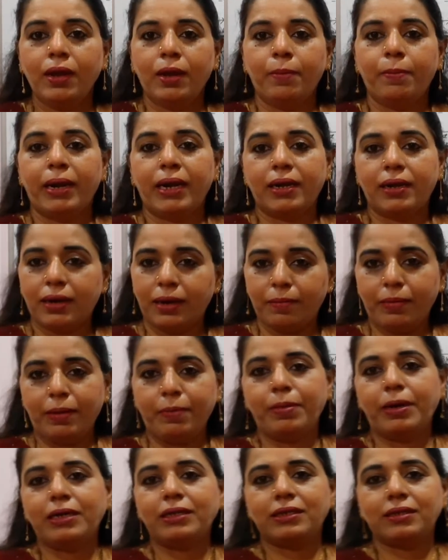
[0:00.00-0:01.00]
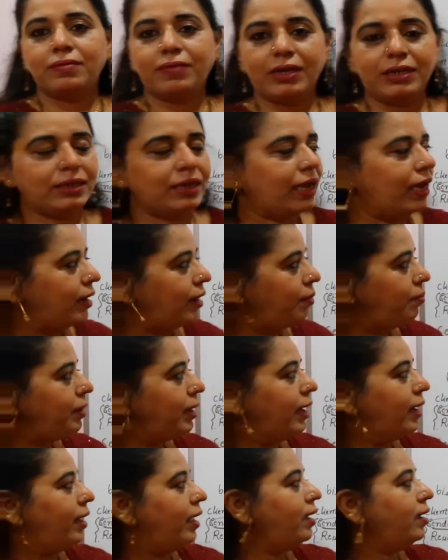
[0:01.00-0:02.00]
But remember, once again, I'm
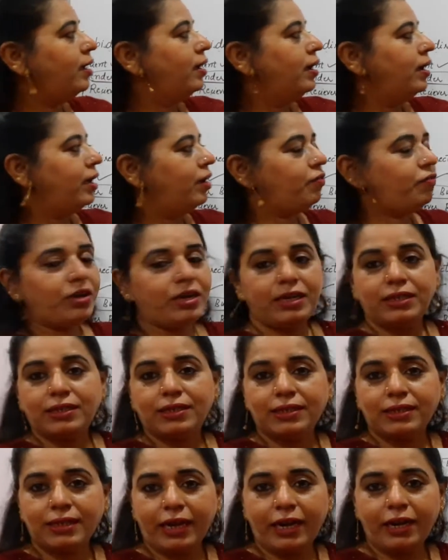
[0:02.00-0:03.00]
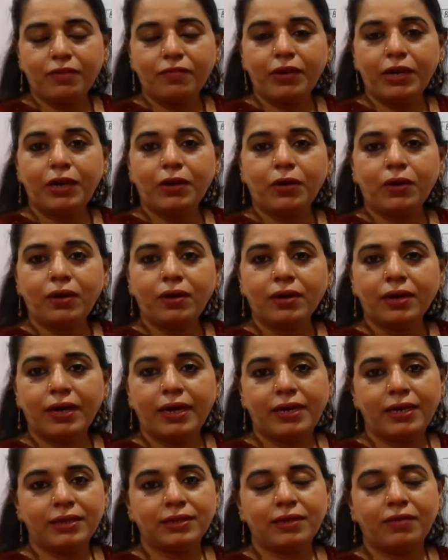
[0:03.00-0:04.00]
telling if it is a send window,
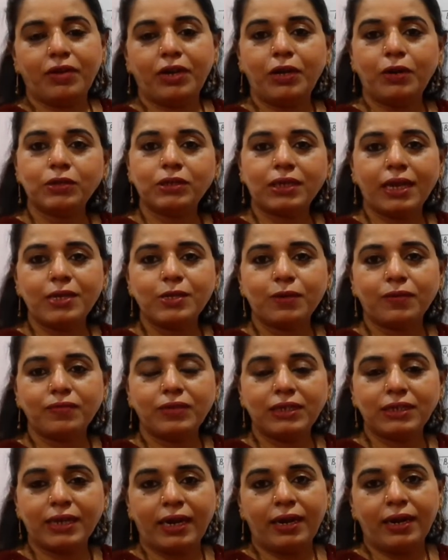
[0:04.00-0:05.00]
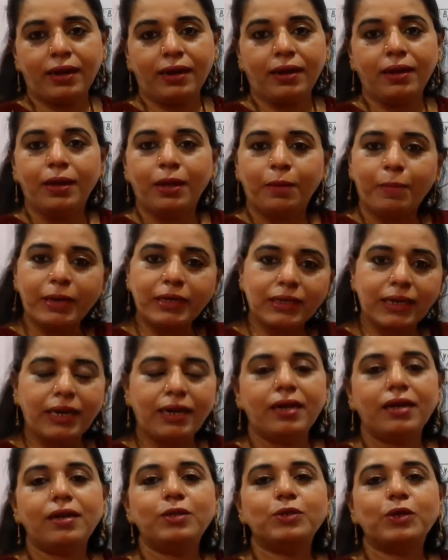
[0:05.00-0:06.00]
it is the window size of the sender. But
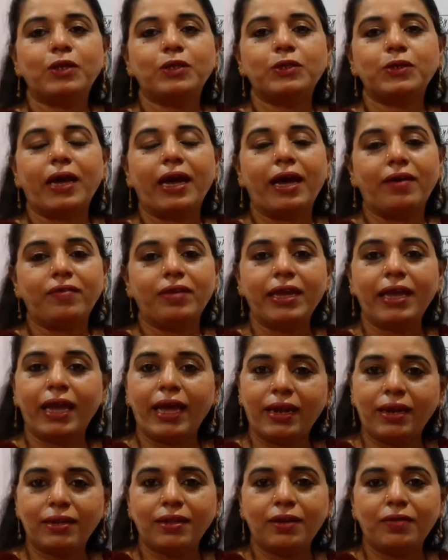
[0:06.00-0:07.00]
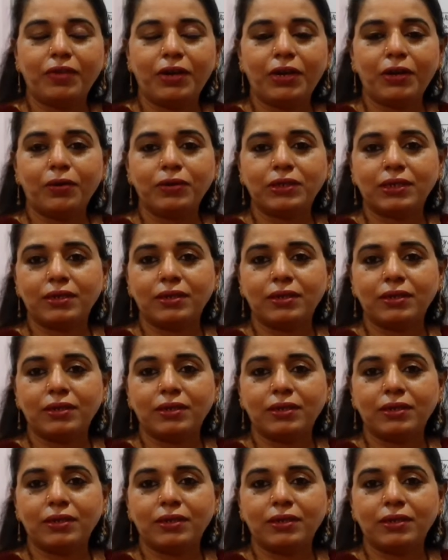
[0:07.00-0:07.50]
sender is also having another window